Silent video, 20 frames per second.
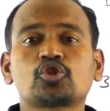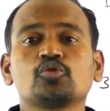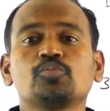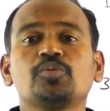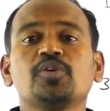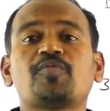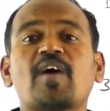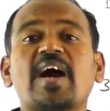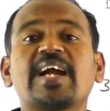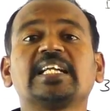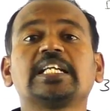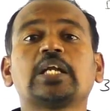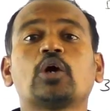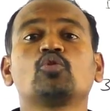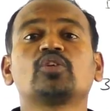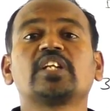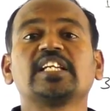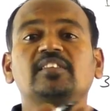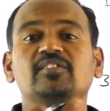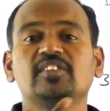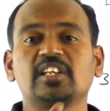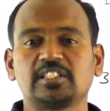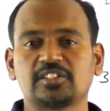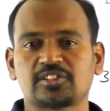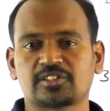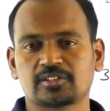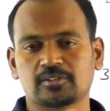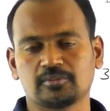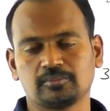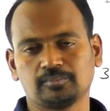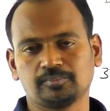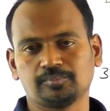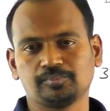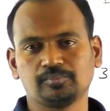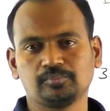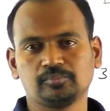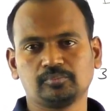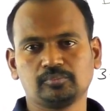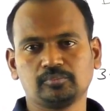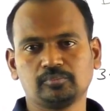to be found out in this?
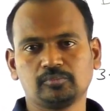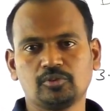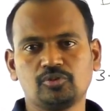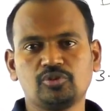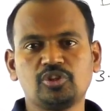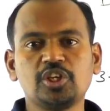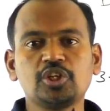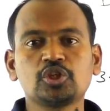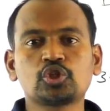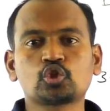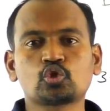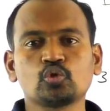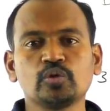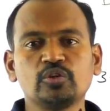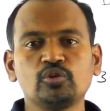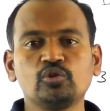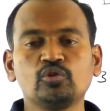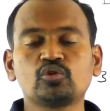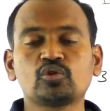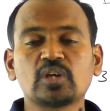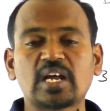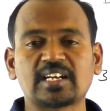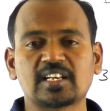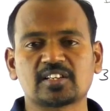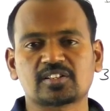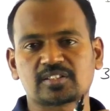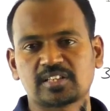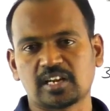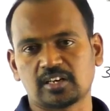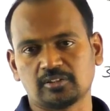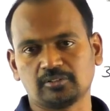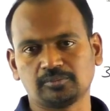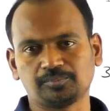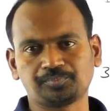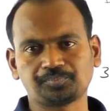These two you need to understand.